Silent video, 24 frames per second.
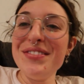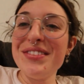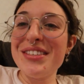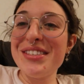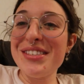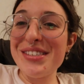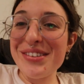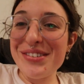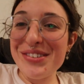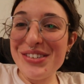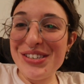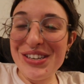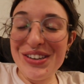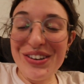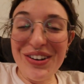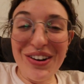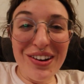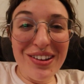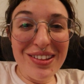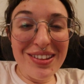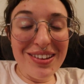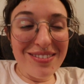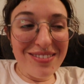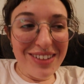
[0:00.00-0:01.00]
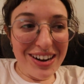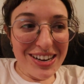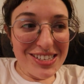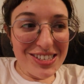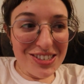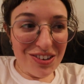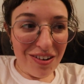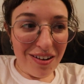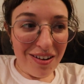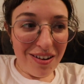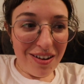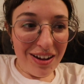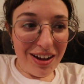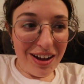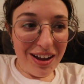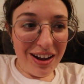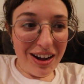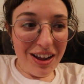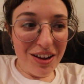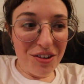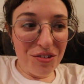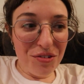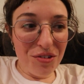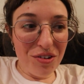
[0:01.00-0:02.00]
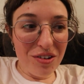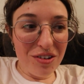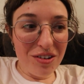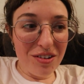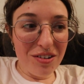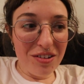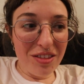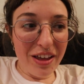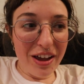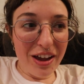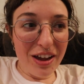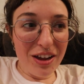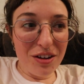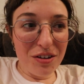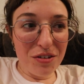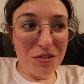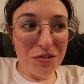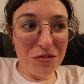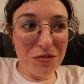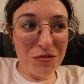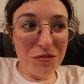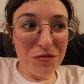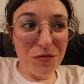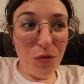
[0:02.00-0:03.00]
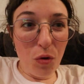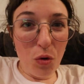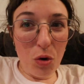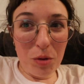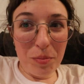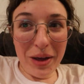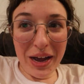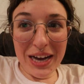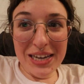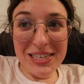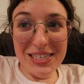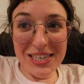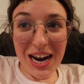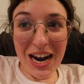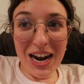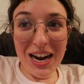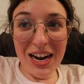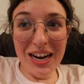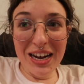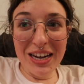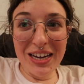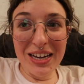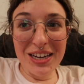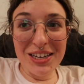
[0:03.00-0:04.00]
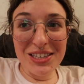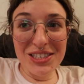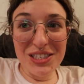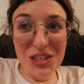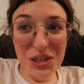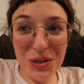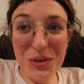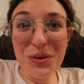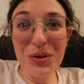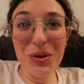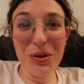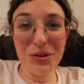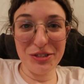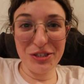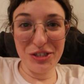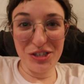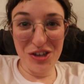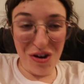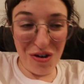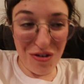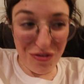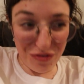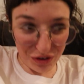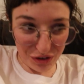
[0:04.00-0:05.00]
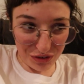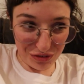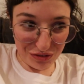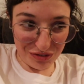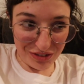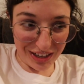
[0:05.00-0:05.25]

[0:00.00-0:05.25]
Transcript: So she called the restaurant and ordered like 4 pad Thai and 2 golden tofu.